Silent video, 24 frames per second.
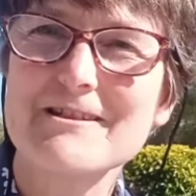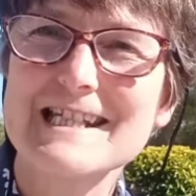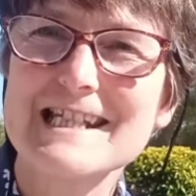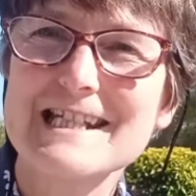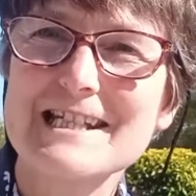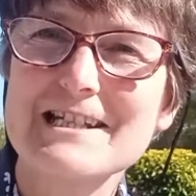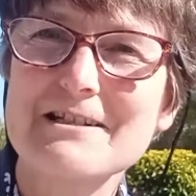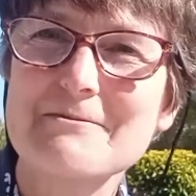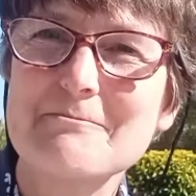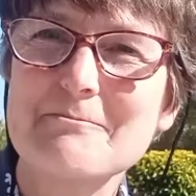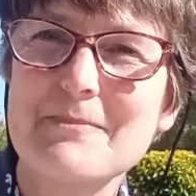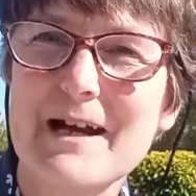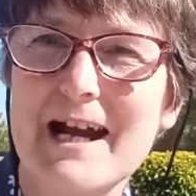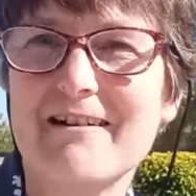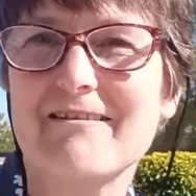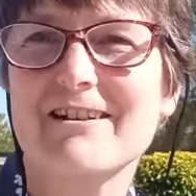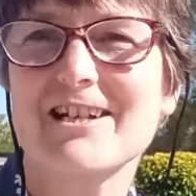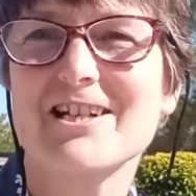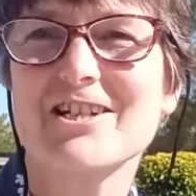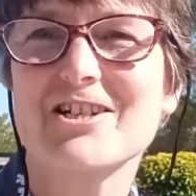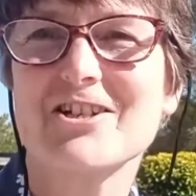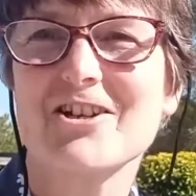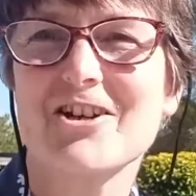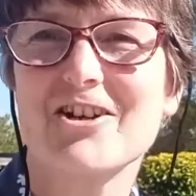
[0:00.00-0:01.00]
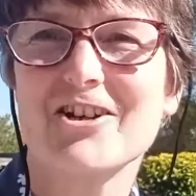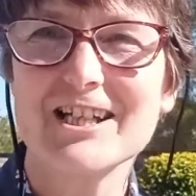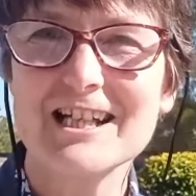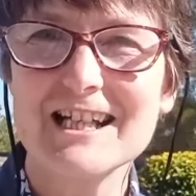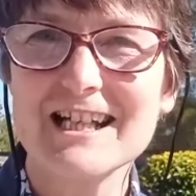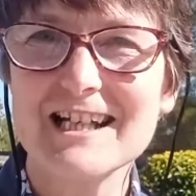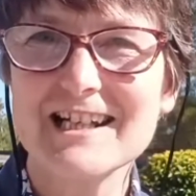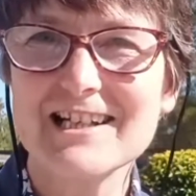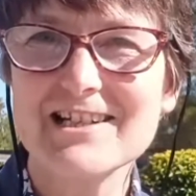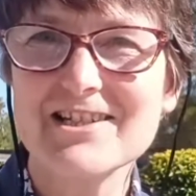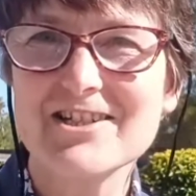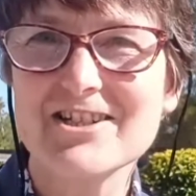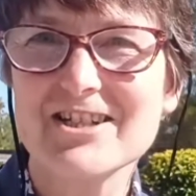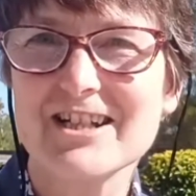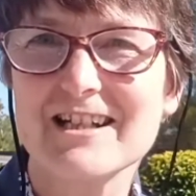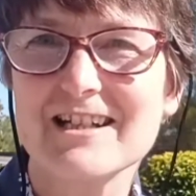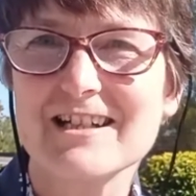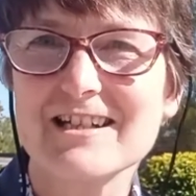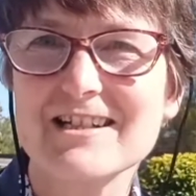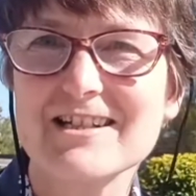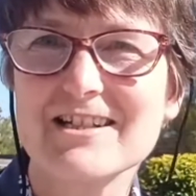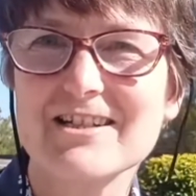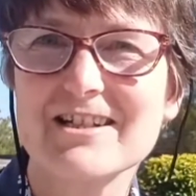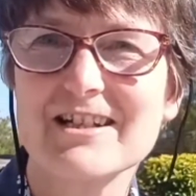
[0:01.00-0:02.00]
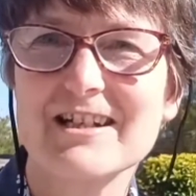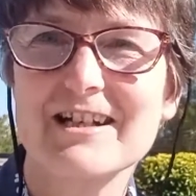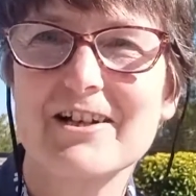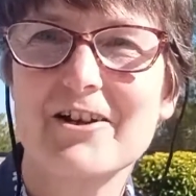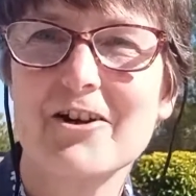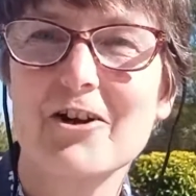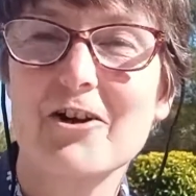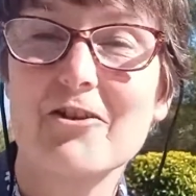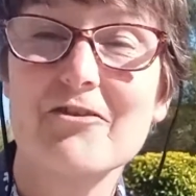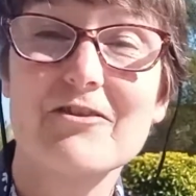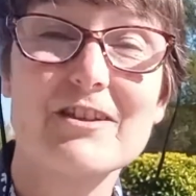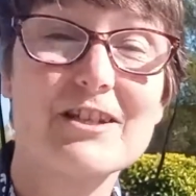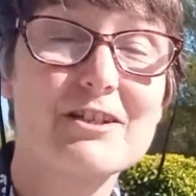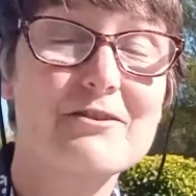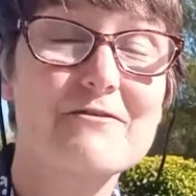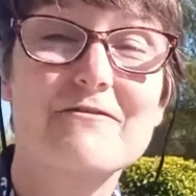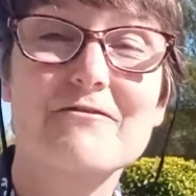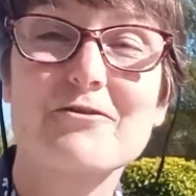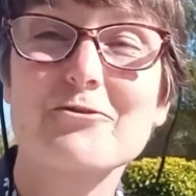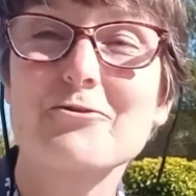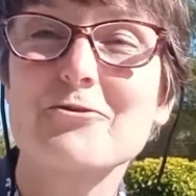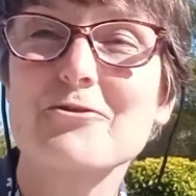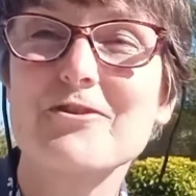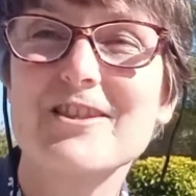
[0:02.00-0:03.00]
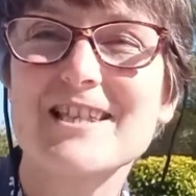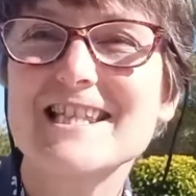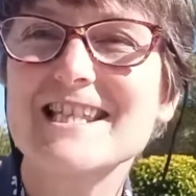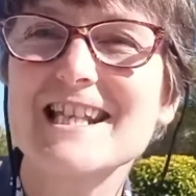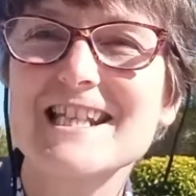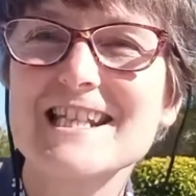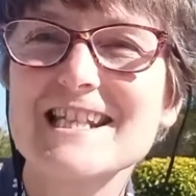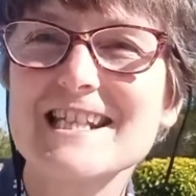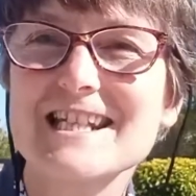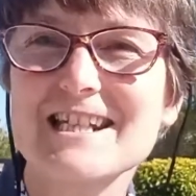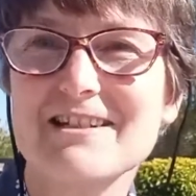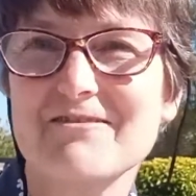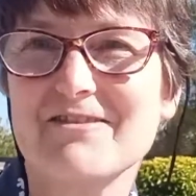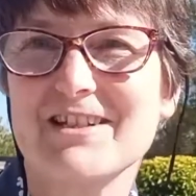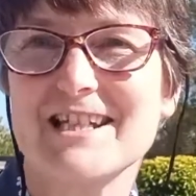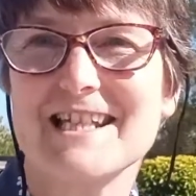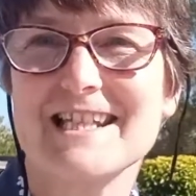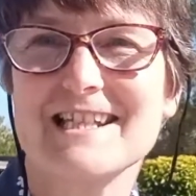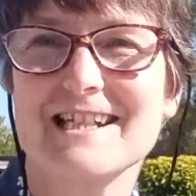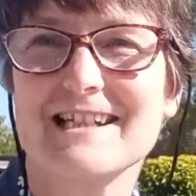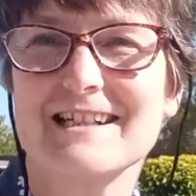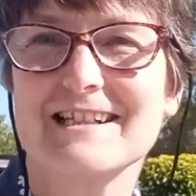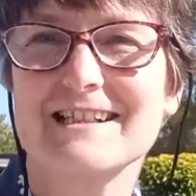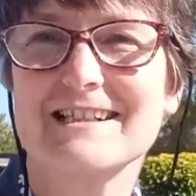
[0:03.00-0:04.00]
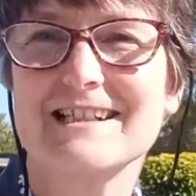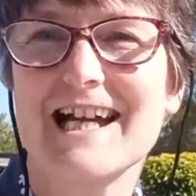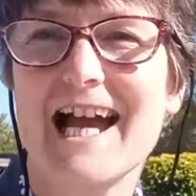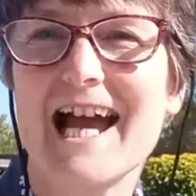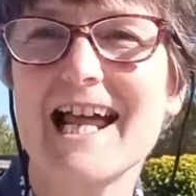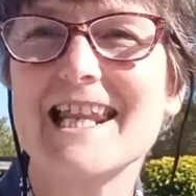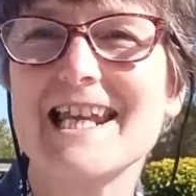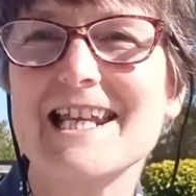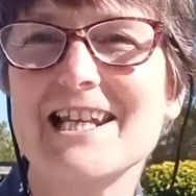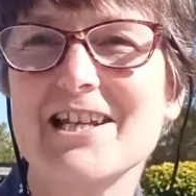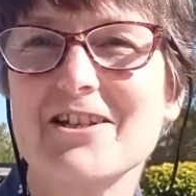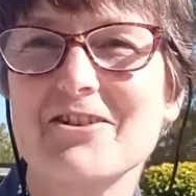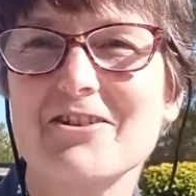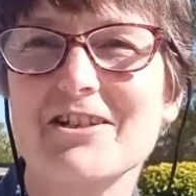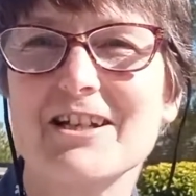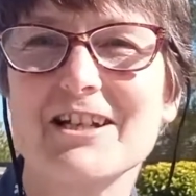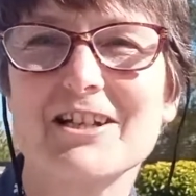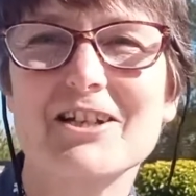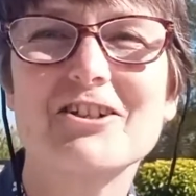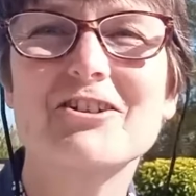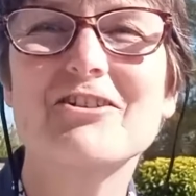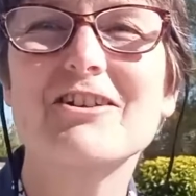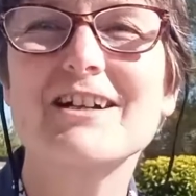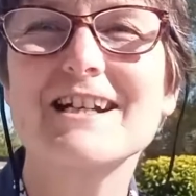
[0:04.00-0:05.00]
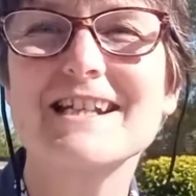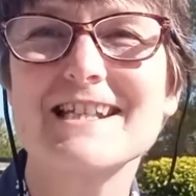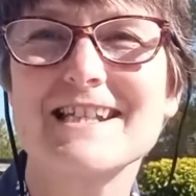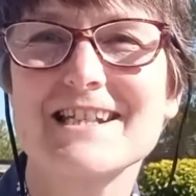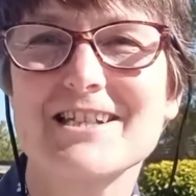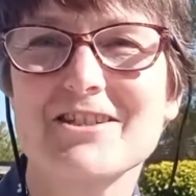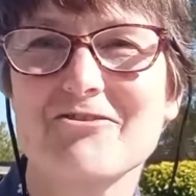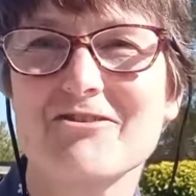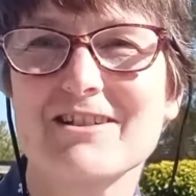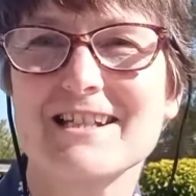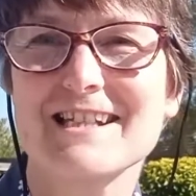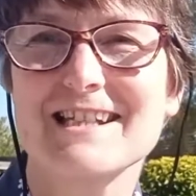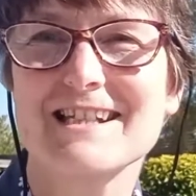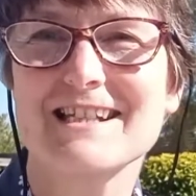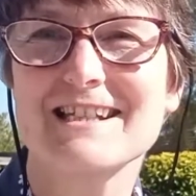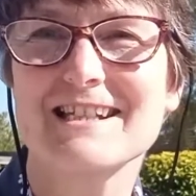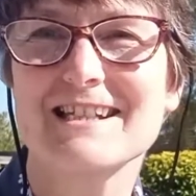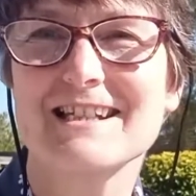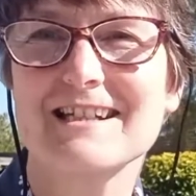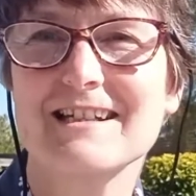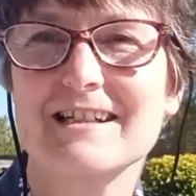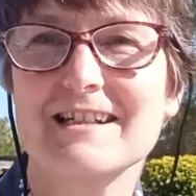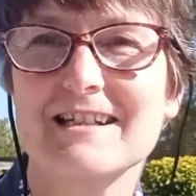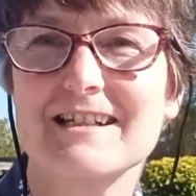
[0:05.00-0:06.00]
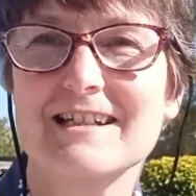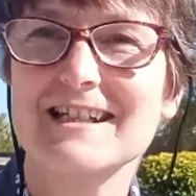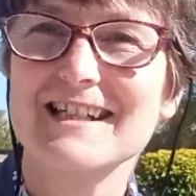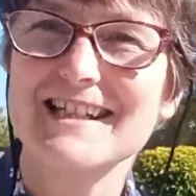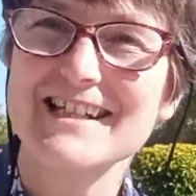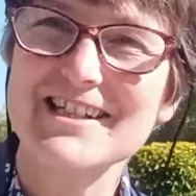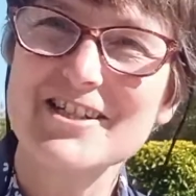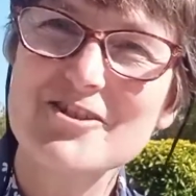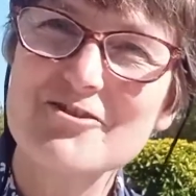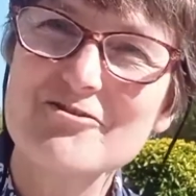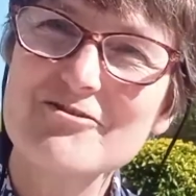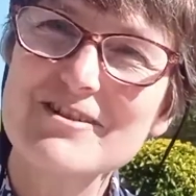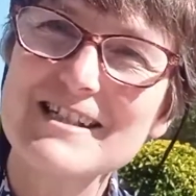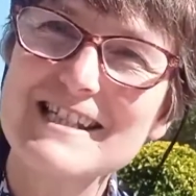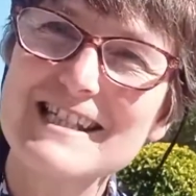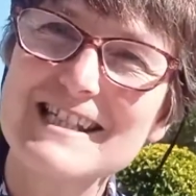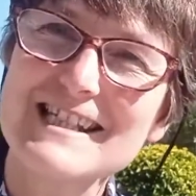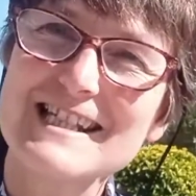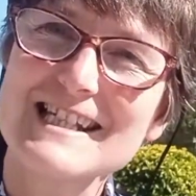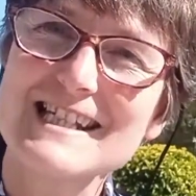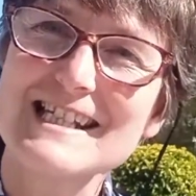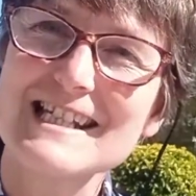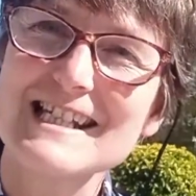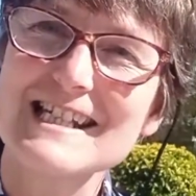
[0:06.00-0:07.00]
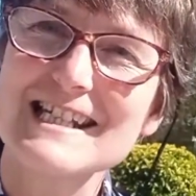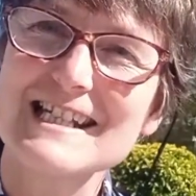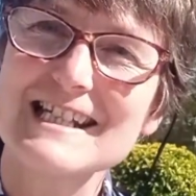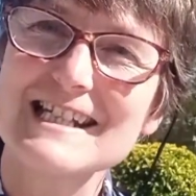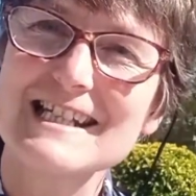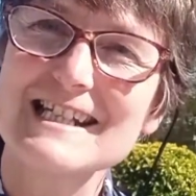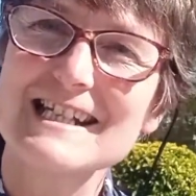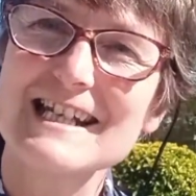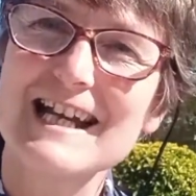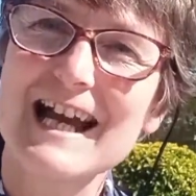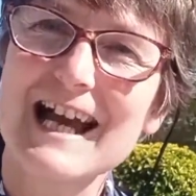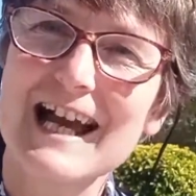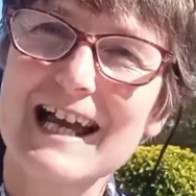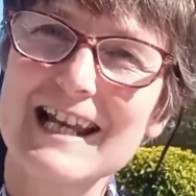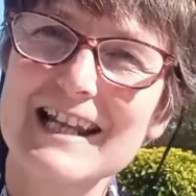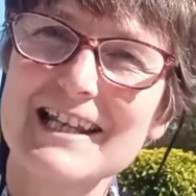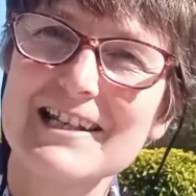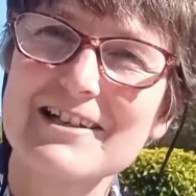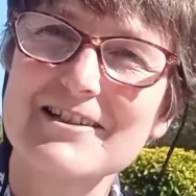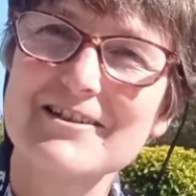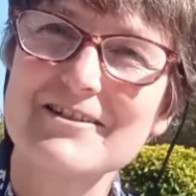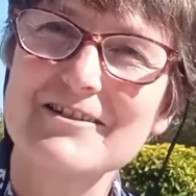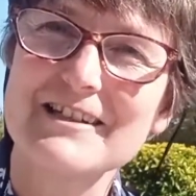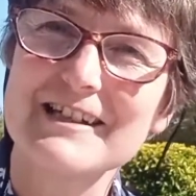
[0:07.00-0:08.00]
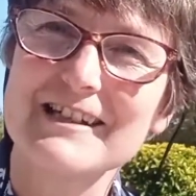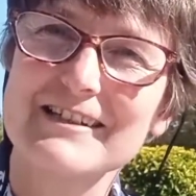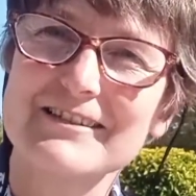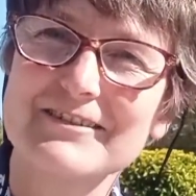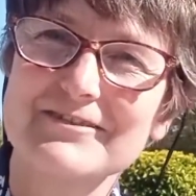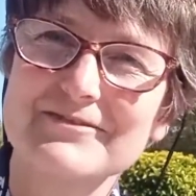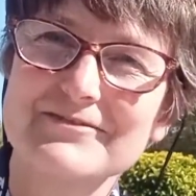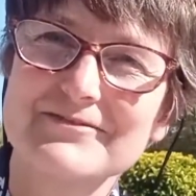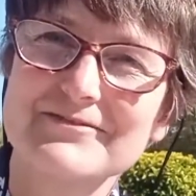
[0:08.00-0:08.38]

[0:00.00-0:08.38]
to Tiddenham Parish Online Church on this fourth Sunday of Easter. Alleluia, Christ is risen. He is risen indeed. Alleluia.